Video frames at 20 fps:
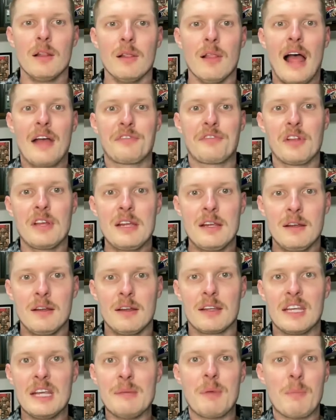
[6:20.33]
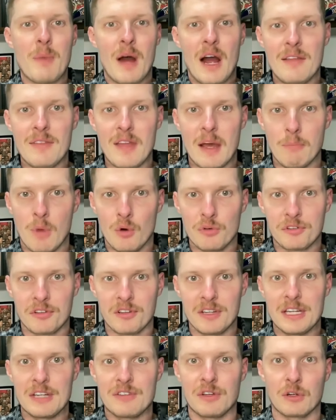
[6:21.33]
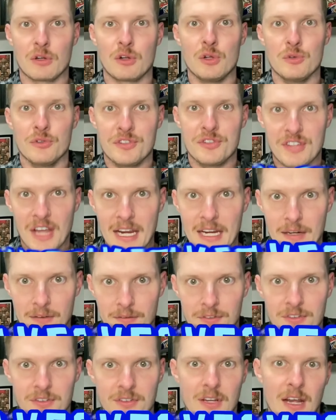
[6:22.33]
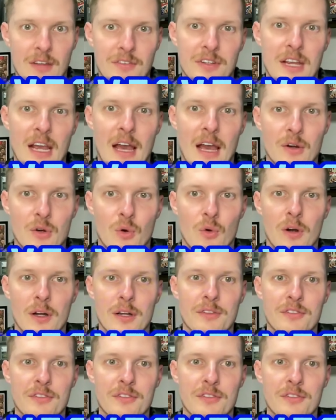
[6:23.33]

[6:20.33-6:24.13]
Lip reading: Lastly, keep in mind that most leagues include saves as a category.